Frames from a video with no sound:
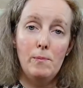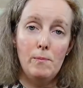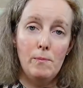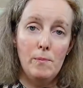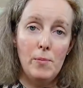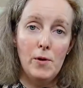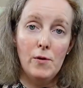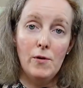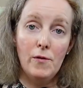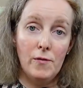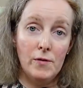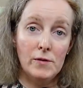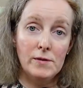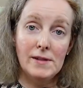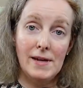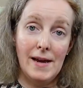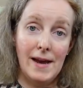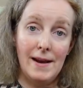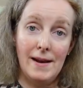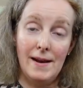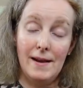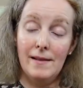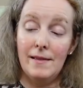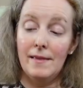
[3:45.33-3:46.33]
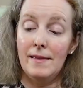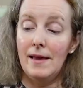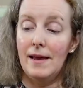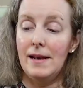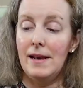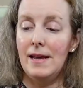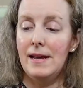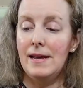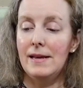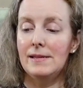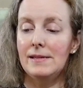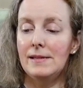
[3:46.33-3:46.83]
beautiful tenet that
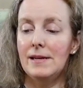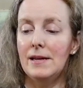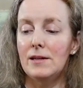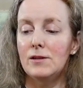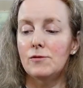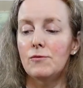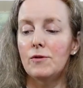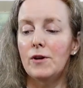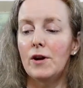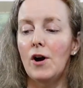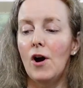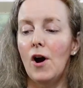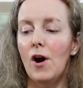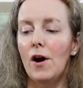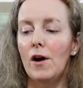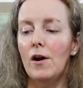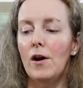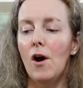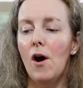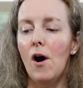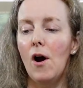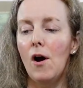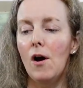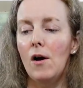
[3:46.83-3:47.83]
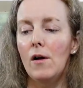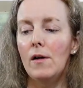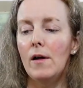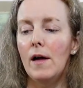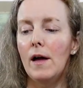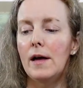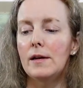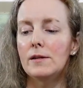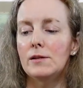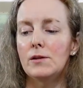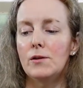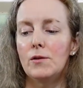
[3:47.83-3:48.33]
he says, regard all
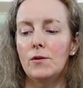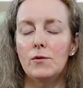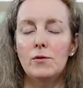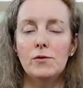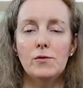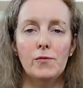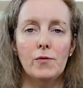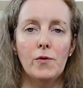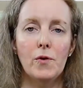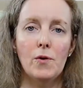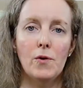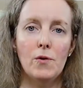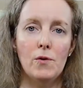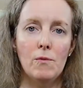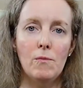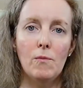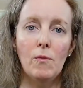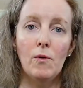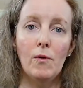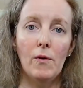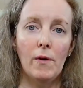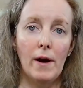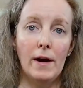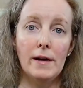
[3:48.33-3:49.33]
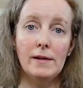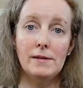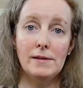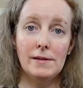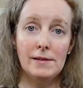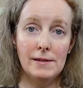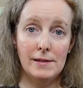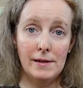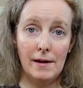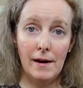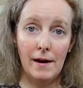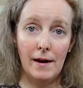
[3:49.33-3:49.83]
as those for whom
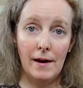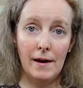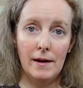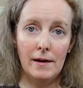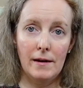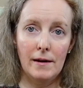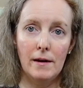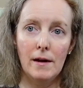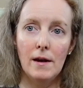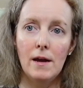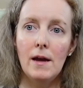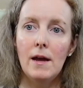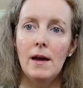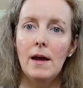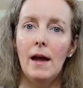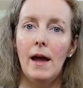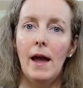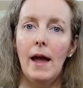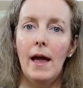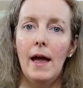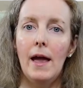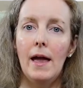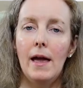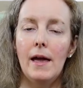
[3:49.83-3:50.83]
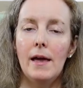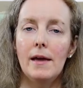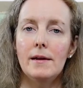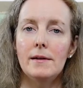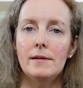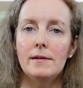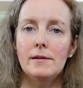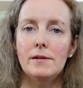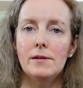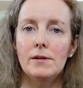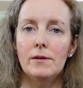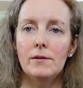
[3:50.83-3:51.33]
Christ died.
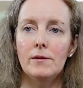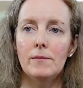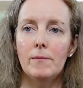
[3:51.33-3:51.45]
And